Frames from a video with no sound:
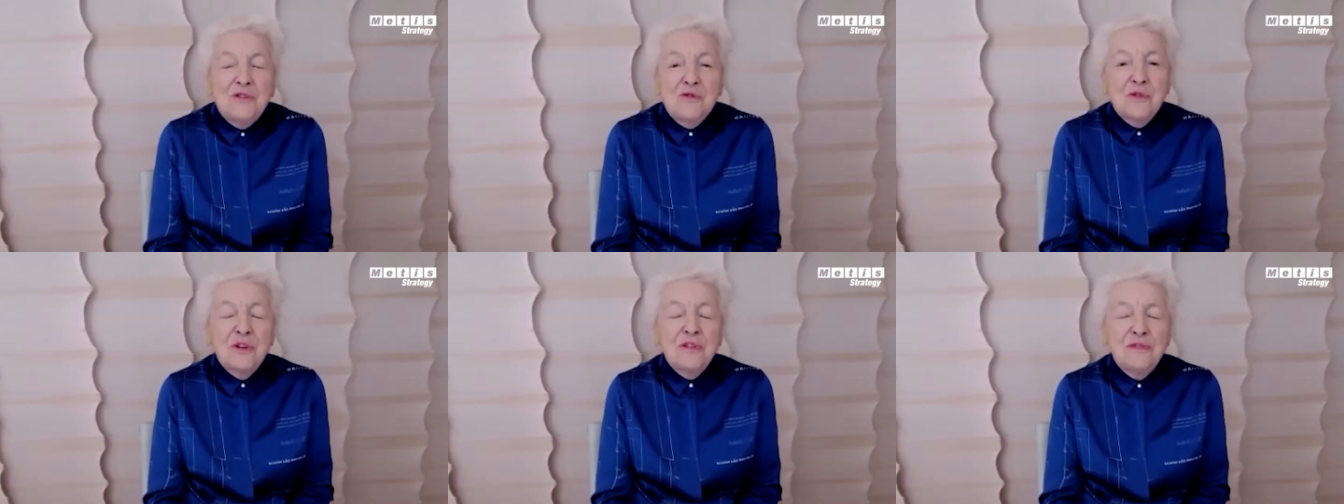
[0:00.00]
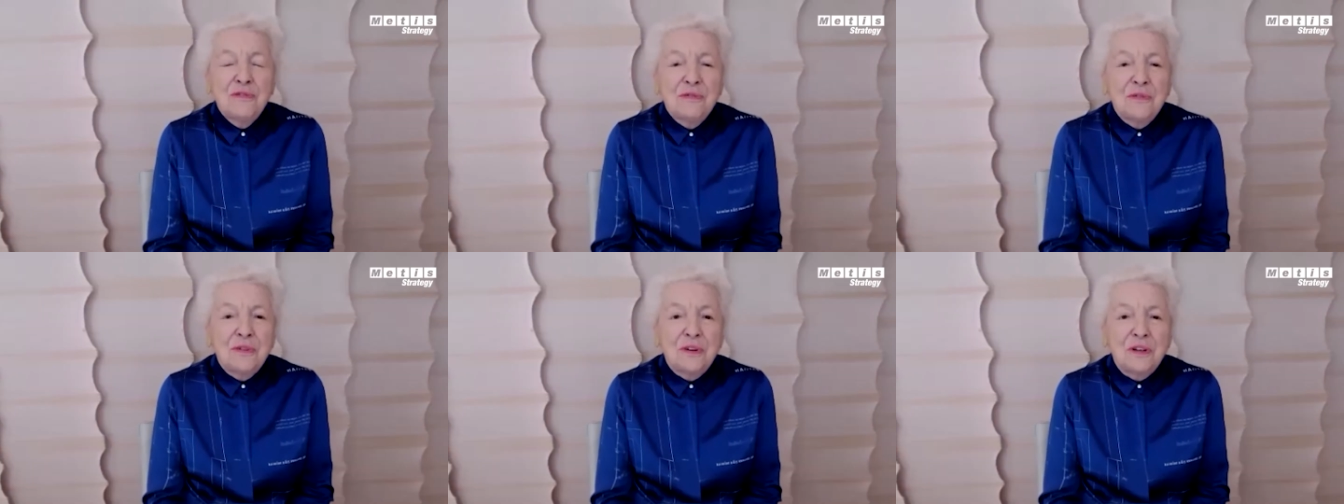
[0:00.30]

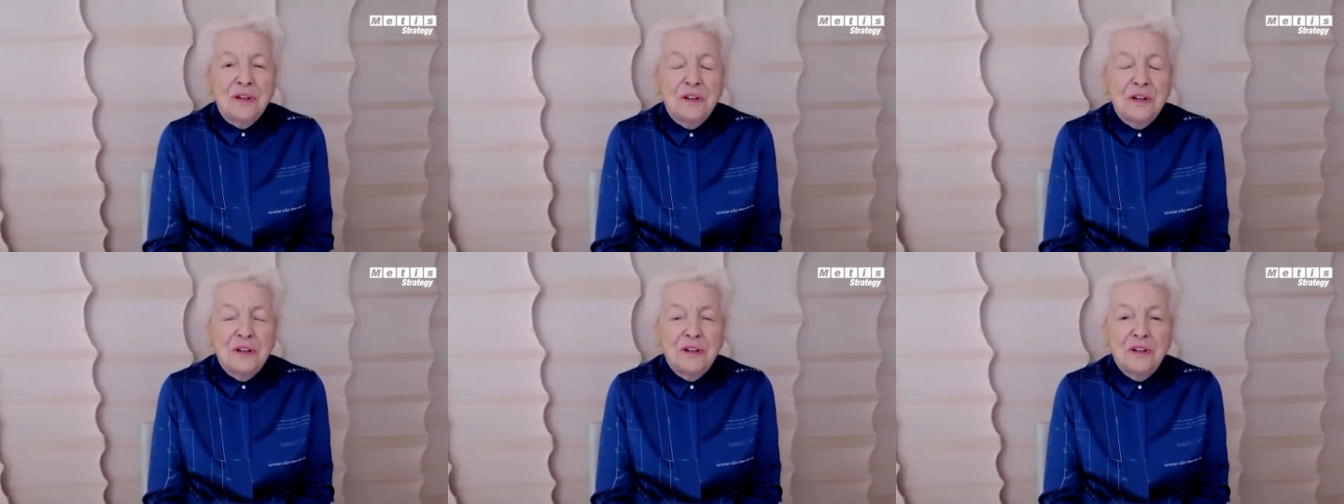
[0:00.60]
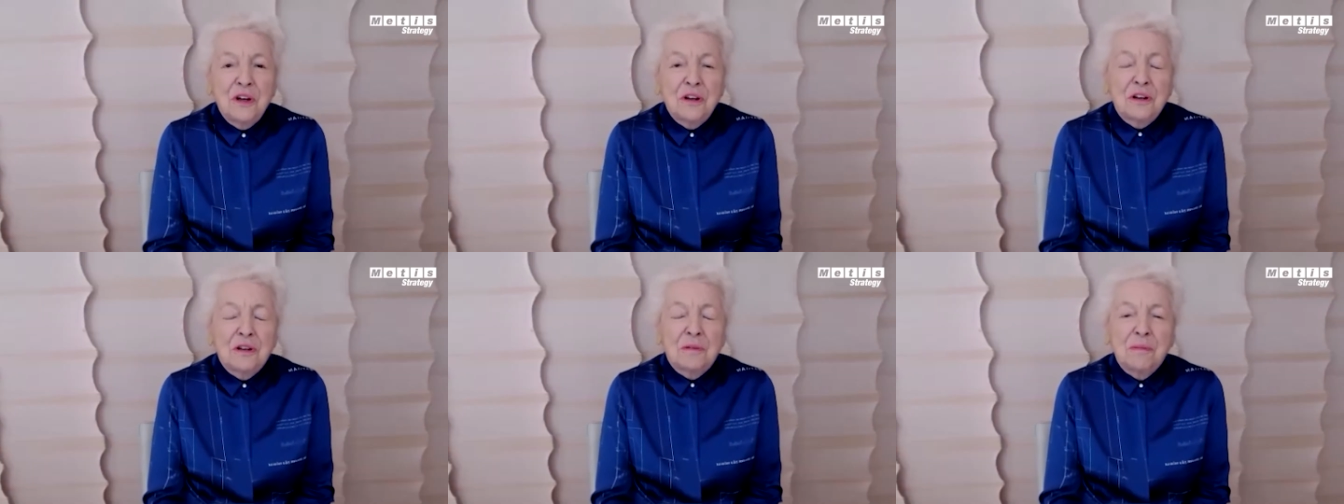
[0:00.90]
driven
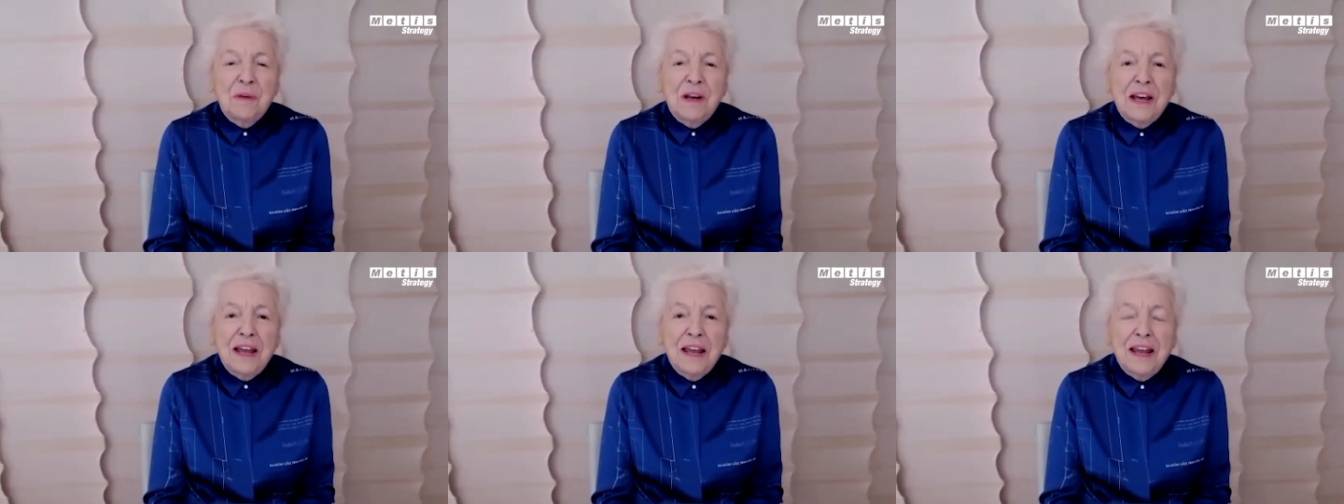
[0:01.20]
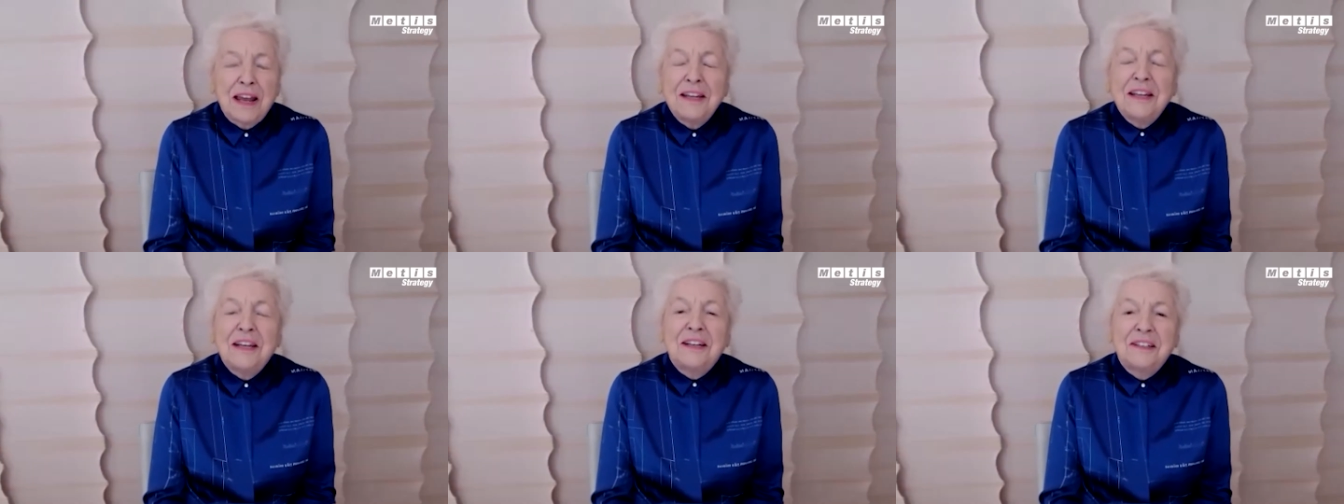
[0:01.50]
not by
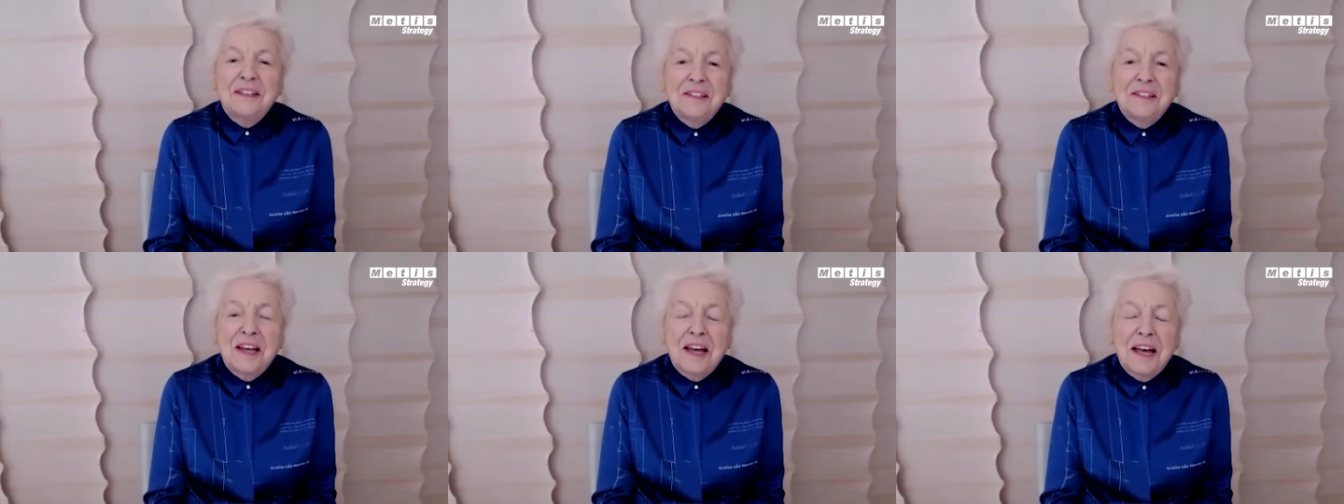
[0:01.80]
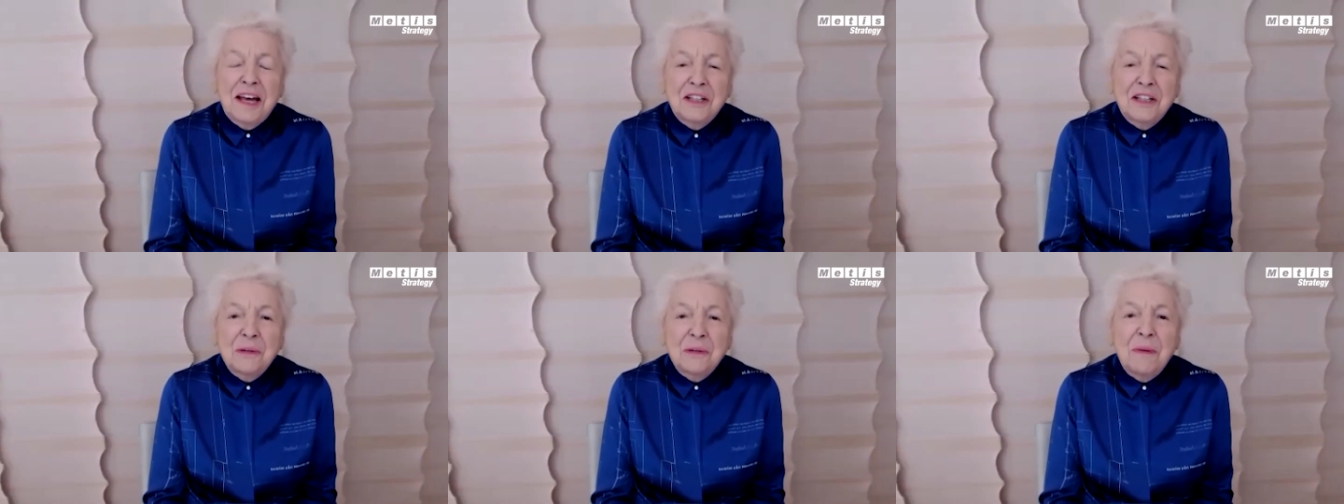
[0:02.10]
any
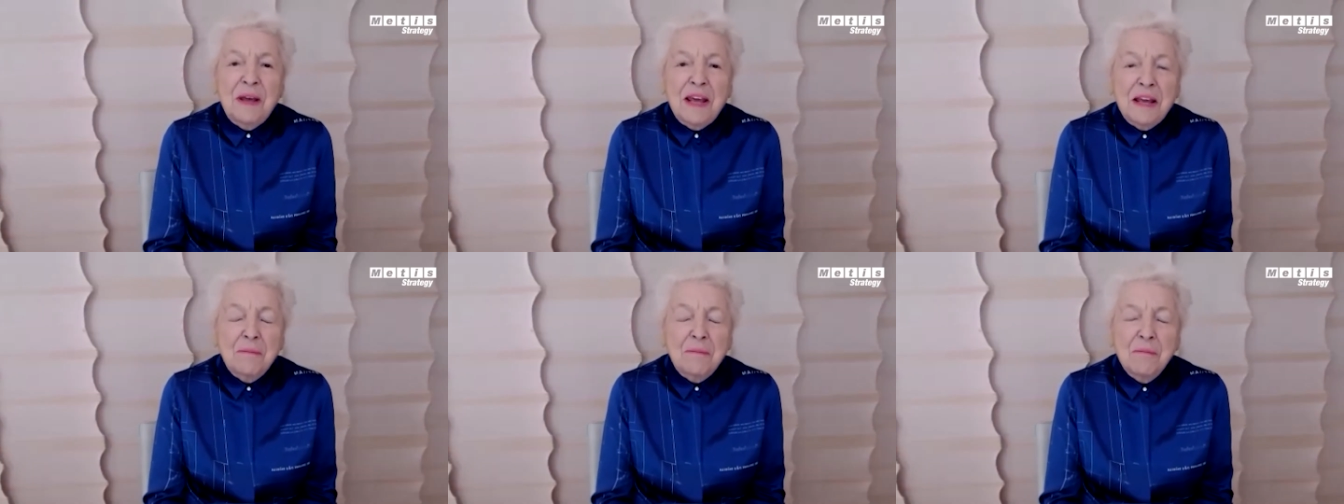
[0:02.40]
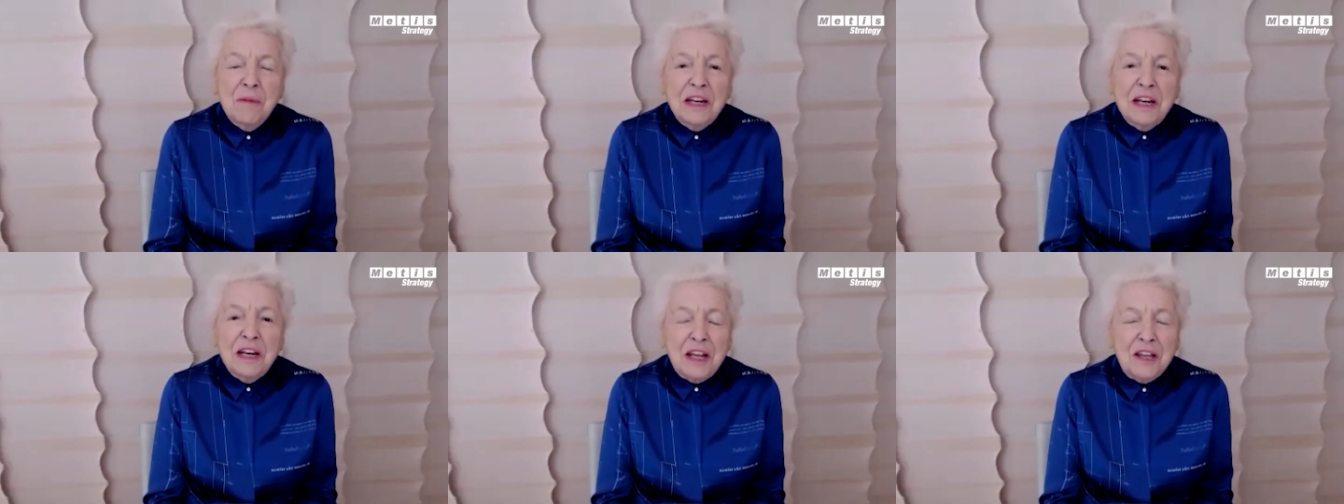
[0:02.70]
desire to make
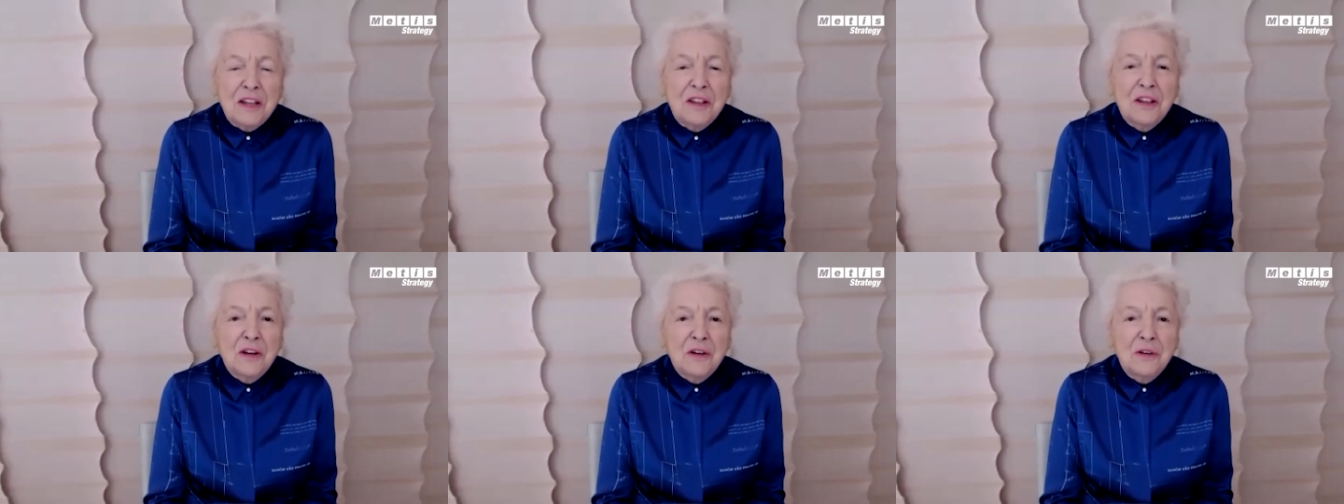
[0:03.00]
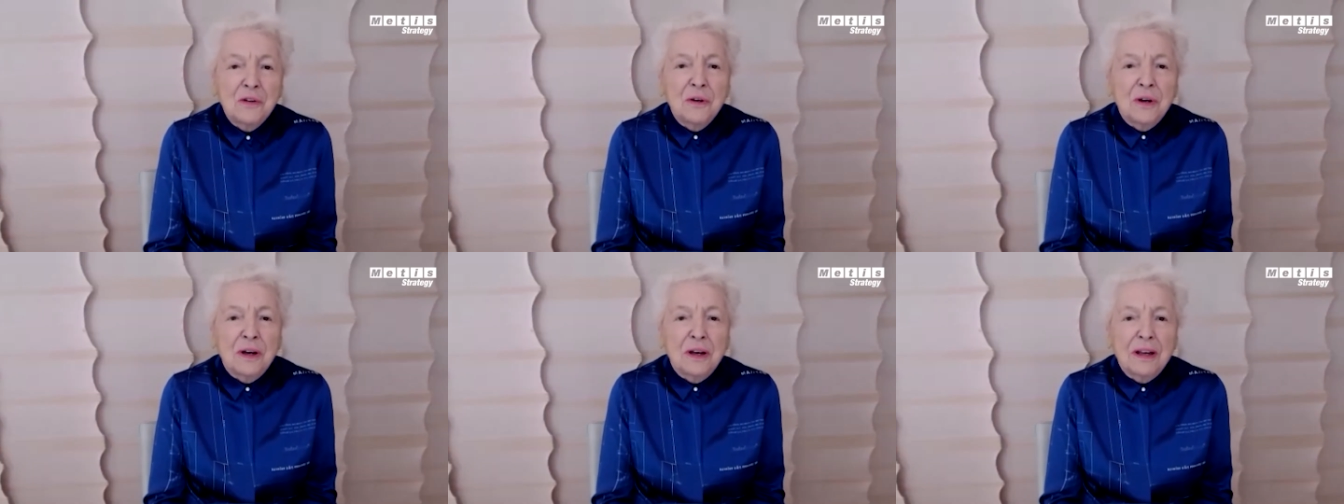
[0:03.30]
money,
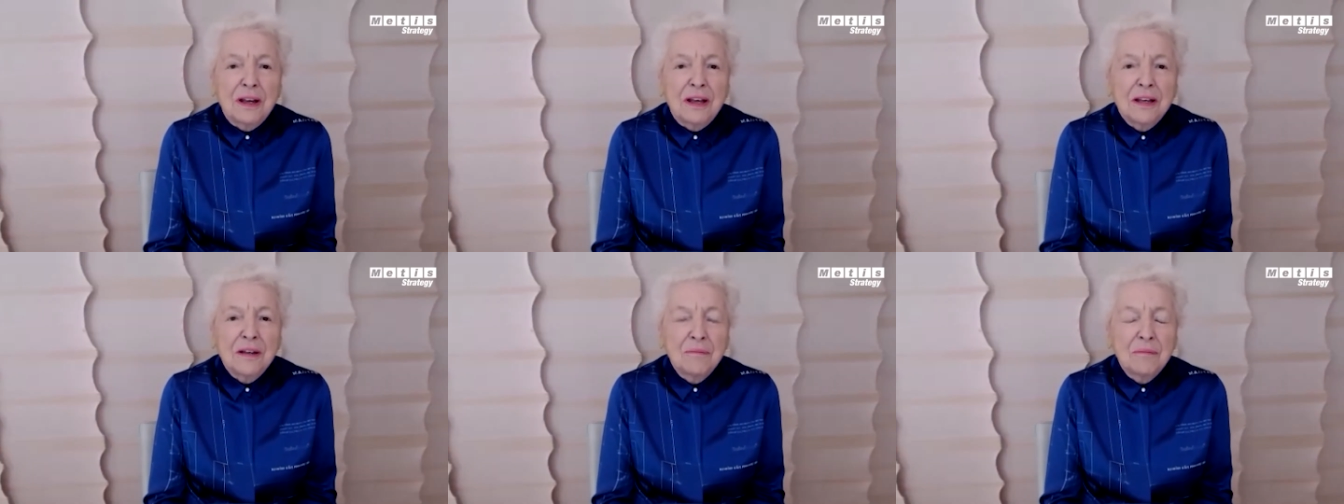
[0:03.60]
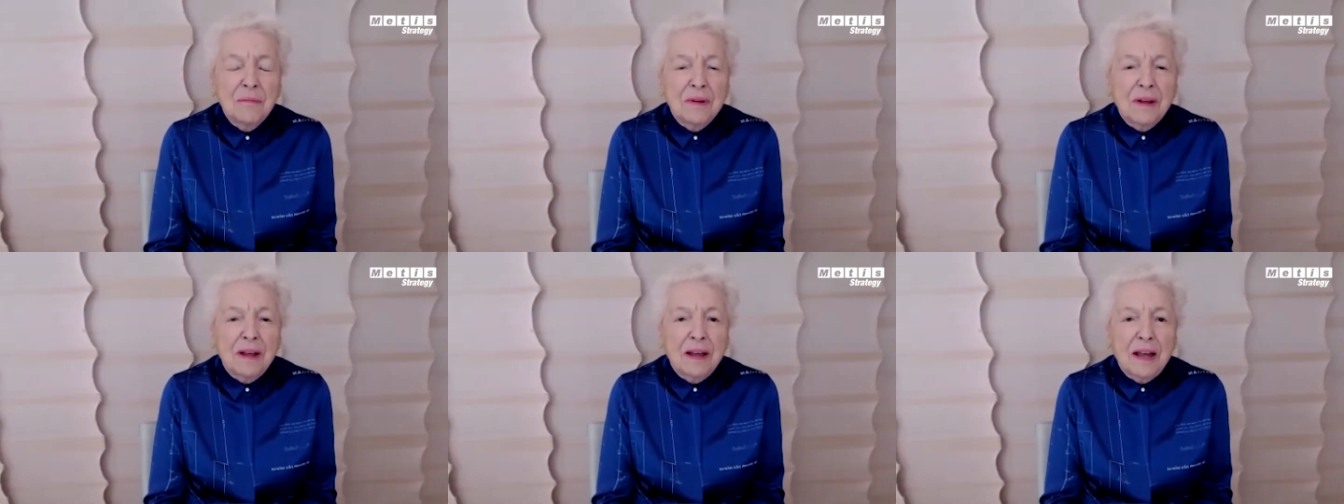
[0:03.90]
though
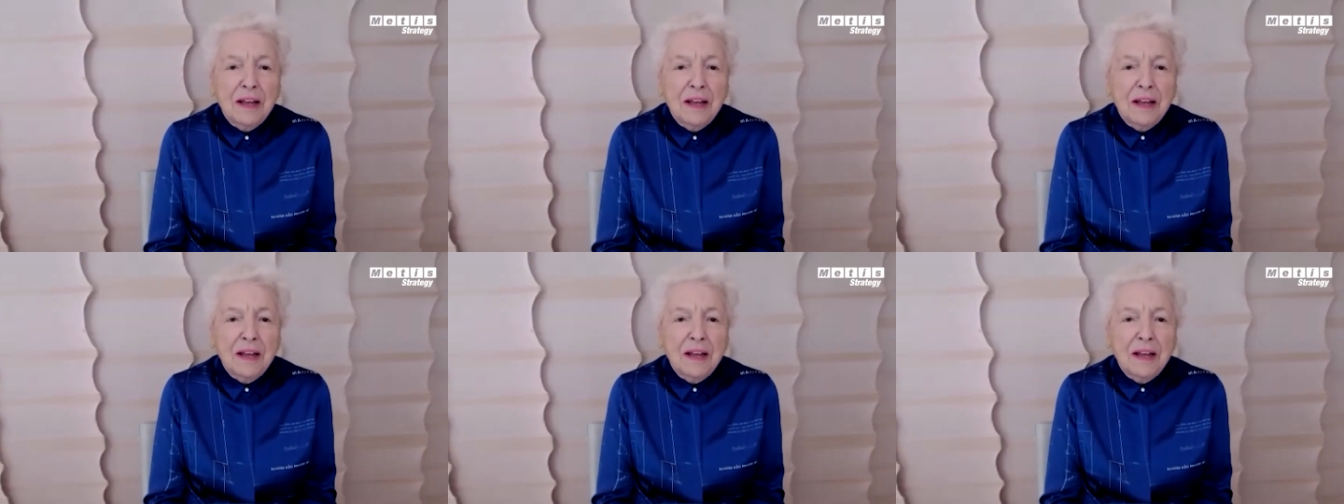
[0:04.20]
um,